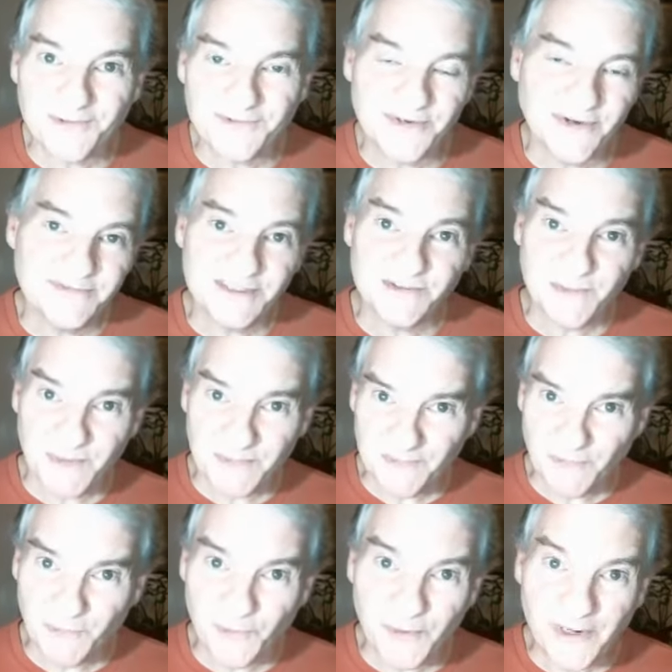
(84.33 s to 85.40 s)
So I've just
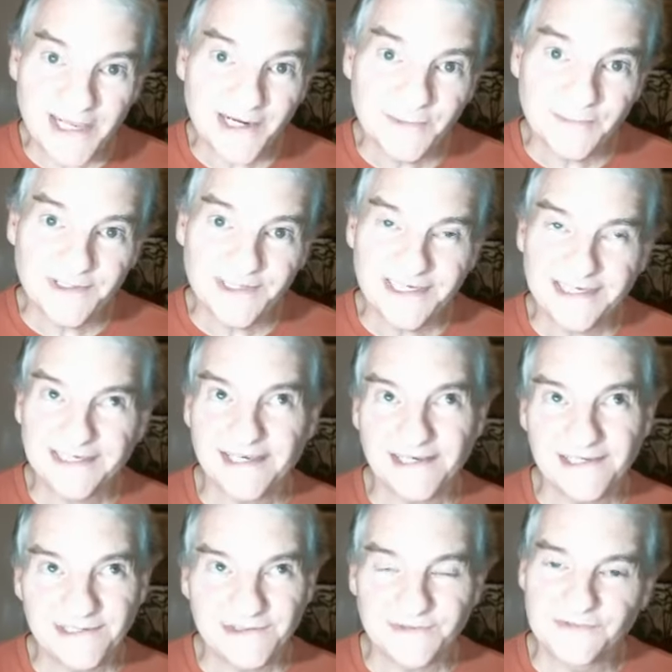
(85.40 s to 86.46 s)
been randomly
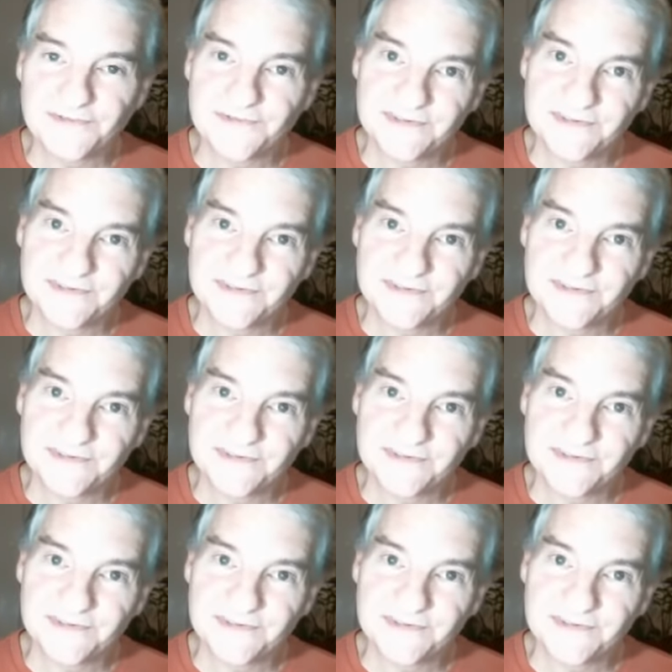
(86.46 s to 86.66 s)
kind of